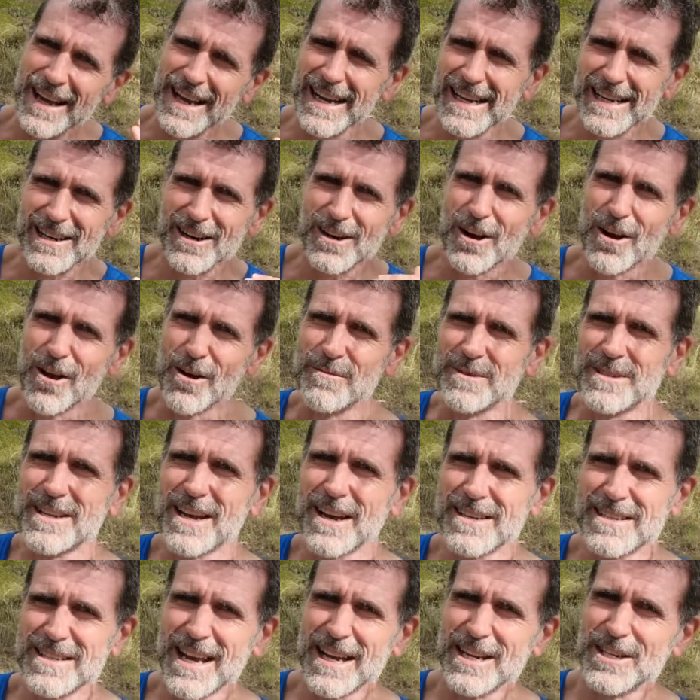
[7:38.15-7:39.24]
Heat
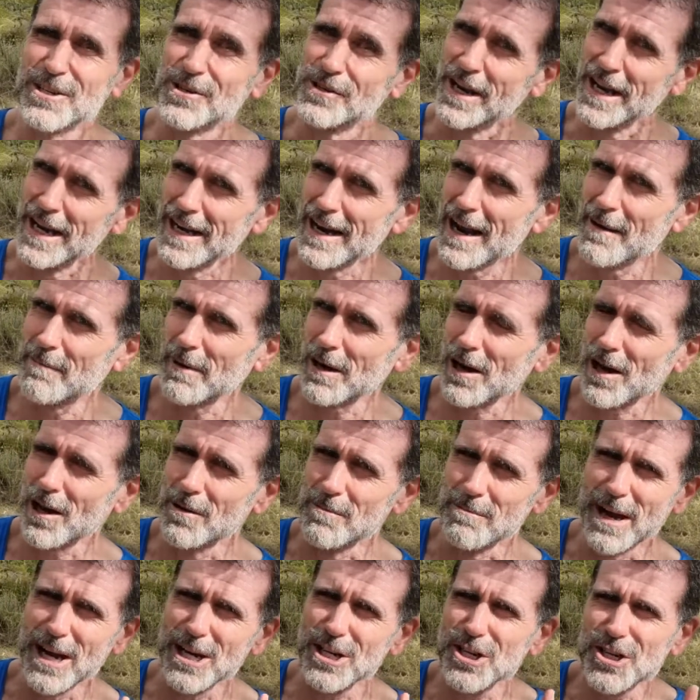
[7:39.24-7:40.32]
acclimatization, heat
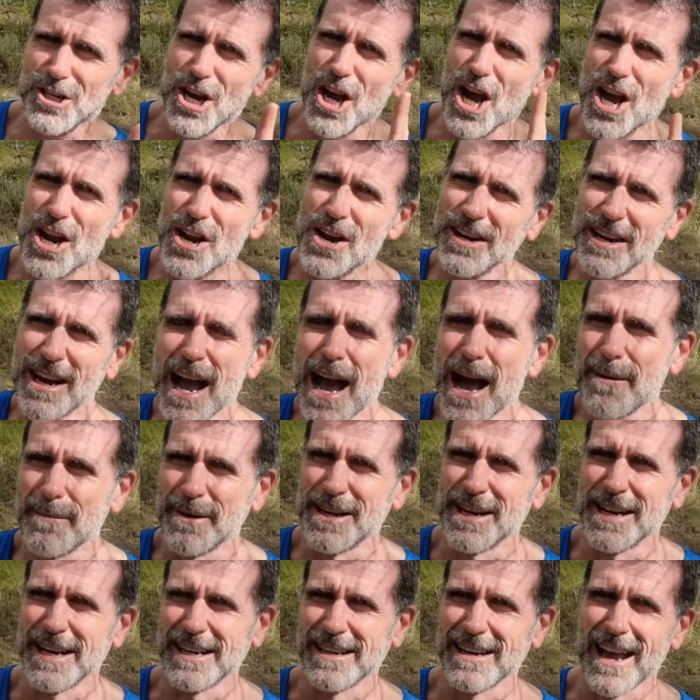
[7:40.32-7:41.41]
acclimation, the
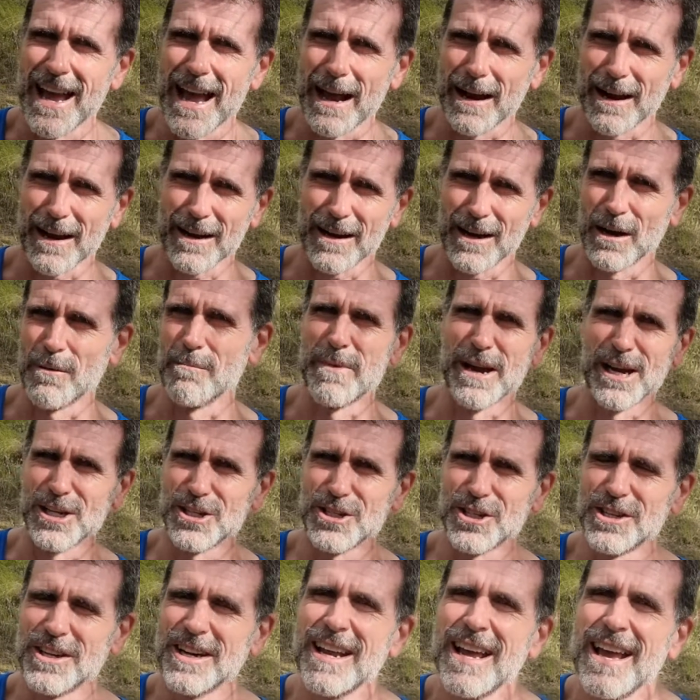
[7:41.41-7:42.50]
Garmin heat
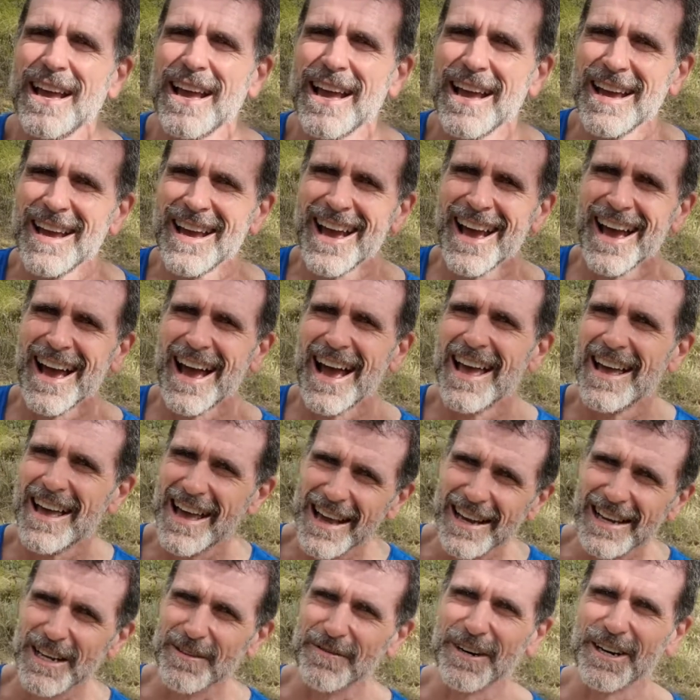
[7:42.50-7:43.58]
acclimation.
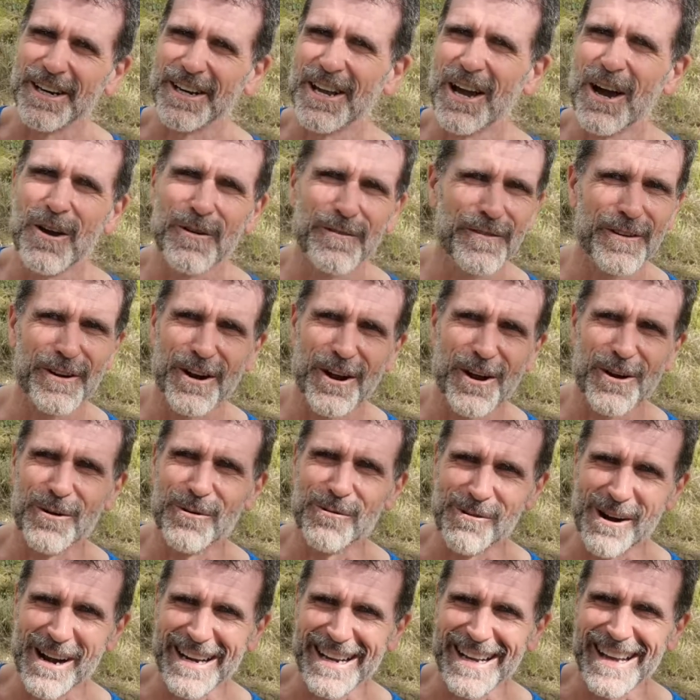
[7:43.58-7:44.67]
Give it a go if you don't
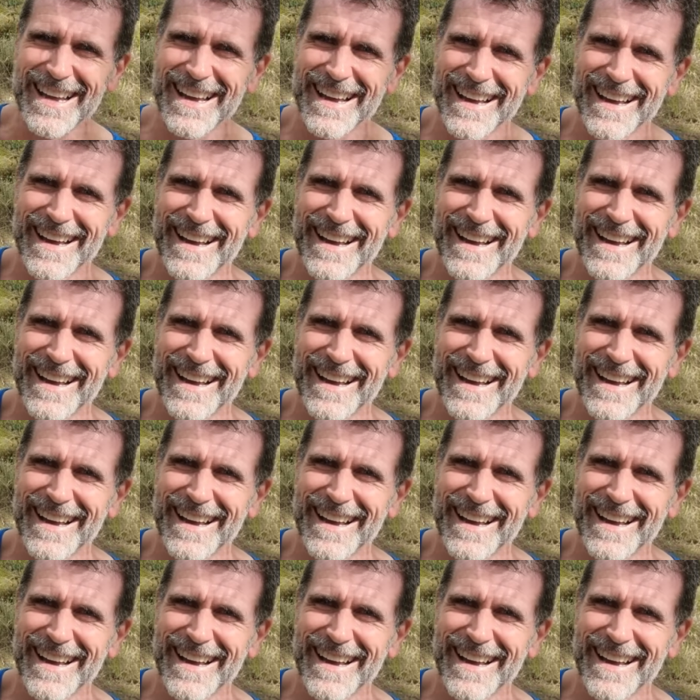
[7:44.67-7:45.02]
already.